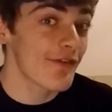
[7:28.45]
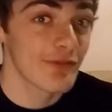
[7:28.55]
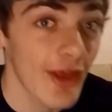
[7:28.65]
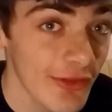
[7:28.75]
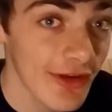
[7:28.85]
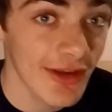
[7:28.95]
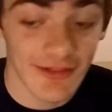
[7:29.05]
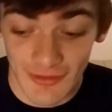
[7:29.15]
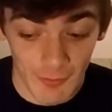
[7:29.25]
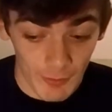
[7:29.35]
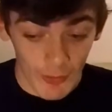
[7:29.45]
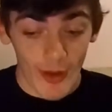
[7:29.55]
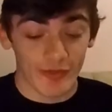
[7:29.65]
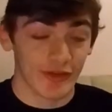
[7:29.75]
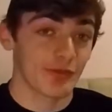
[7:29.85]
I have nothing against him.
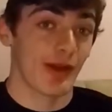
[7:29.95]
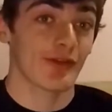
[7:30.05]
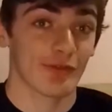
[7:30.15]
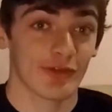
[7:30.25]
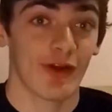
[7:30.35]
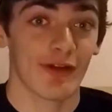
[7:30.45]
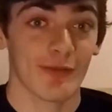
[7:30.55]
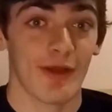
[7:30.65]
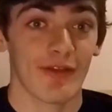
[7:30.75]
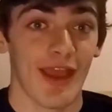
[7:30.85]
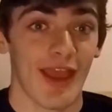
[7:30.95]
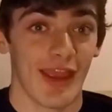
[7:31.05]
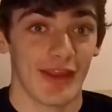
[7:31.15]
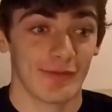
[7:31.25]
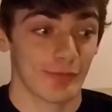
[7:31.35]
Props to his parents for starting him on that,
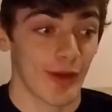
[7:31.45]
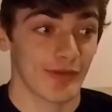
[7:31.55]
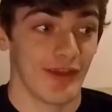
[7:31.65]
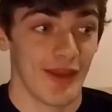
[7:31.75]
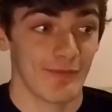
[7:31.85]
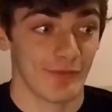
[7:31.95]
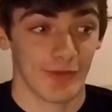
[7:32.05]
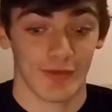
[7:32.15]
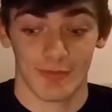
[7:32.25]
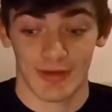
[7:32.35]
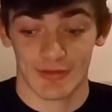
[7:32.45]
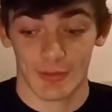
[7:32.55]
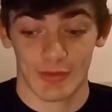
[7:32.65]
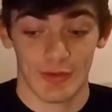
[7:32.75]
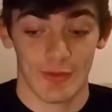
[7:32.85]
and props to him for being
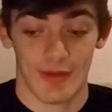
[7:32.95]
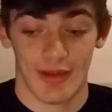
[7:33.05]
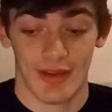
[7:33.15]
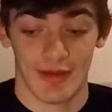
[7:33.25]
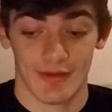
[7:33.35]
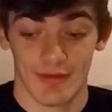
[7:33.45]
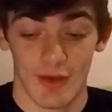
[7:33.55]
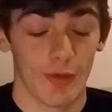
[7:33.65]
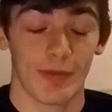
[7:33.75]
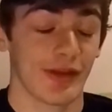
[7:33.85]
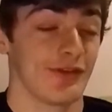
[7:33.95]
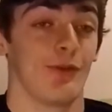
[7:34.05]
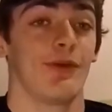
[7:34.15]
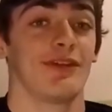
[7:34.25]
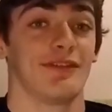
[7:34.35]
so cute and opening
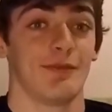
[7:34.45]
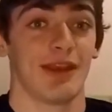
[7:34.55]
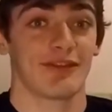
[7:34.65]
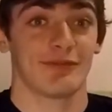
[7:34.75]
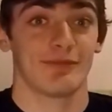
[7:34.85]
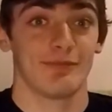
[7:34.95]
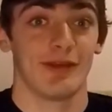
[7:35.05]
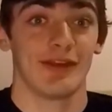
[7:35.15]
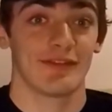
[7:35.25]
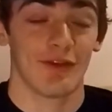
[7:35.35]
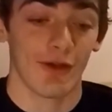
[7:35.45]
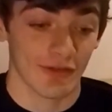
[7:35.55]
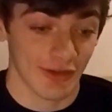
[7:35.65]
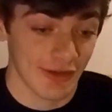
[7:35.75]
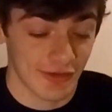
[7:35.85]
toys, and he makes millions of
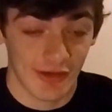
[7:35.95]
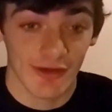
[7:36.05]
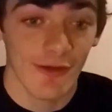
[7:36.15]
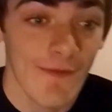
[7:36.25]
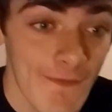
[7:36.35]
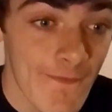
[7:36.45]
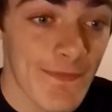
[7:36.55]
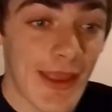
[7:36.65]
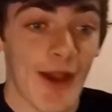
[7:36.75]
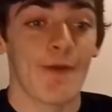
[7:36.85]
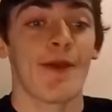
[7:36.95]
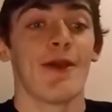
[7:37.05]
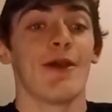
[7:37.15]
dollars each year. Now,